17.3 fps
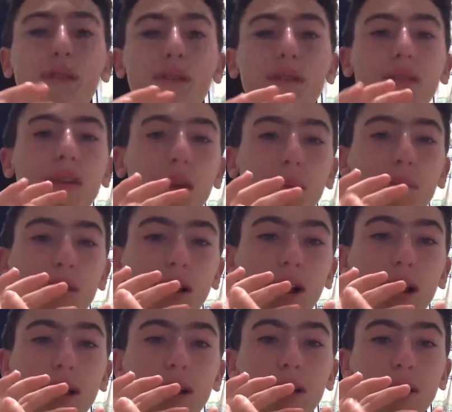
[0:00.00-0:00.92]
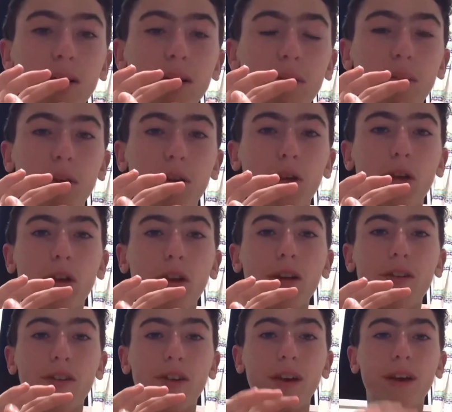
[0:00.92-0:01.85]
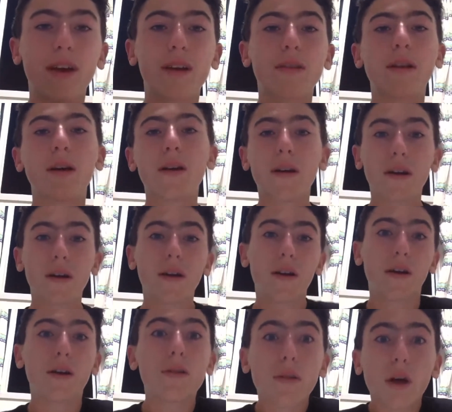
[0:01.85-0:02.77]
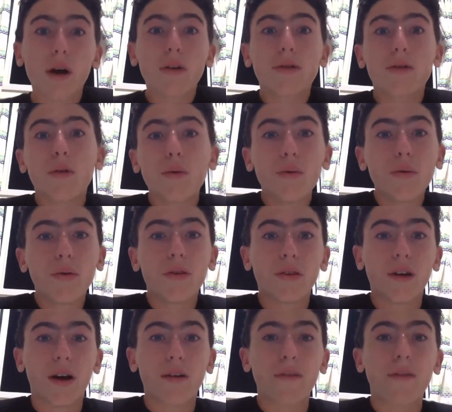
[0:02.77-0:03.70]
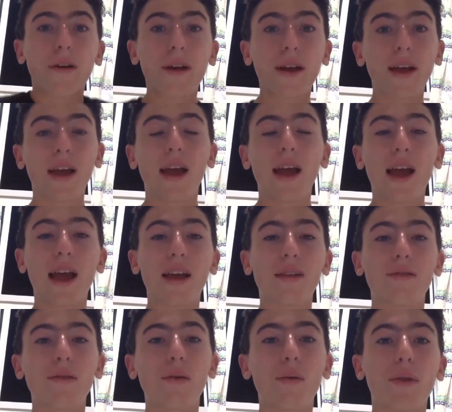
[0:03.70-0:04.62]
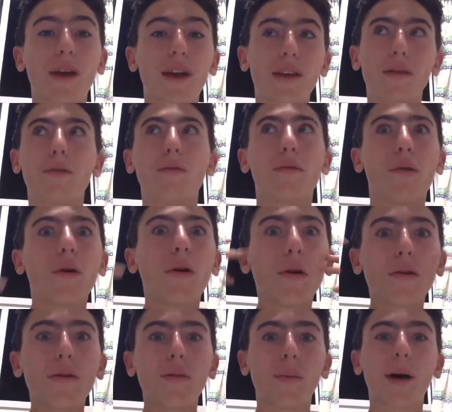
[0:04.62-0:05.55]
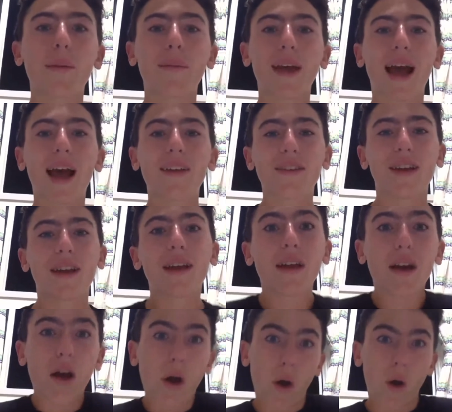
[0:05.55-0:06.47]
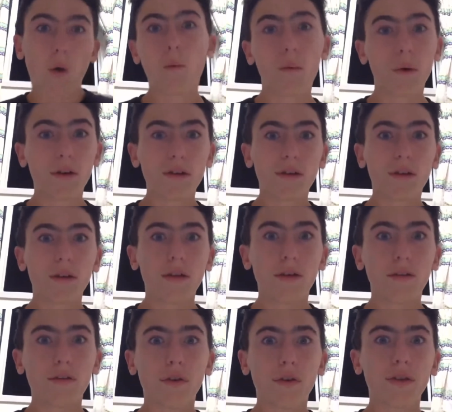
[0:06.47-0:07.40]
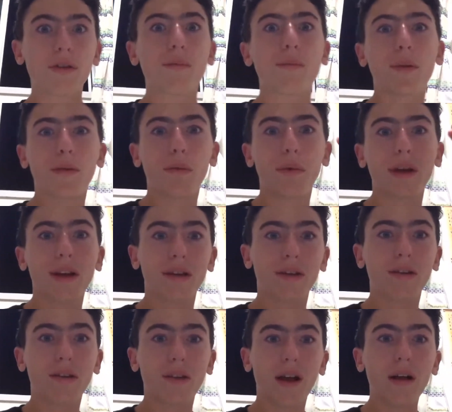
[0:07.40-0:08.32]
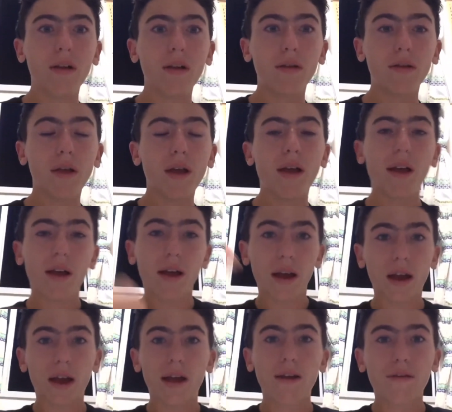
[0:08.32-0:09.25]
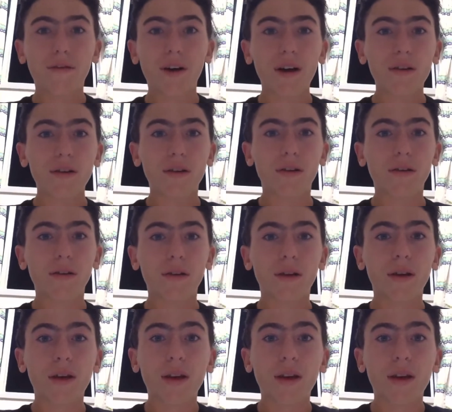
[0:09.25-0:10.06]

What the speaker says: the same cellular machinery to do stuff. And so then you might be asking, what's the difference between a cell and a virus?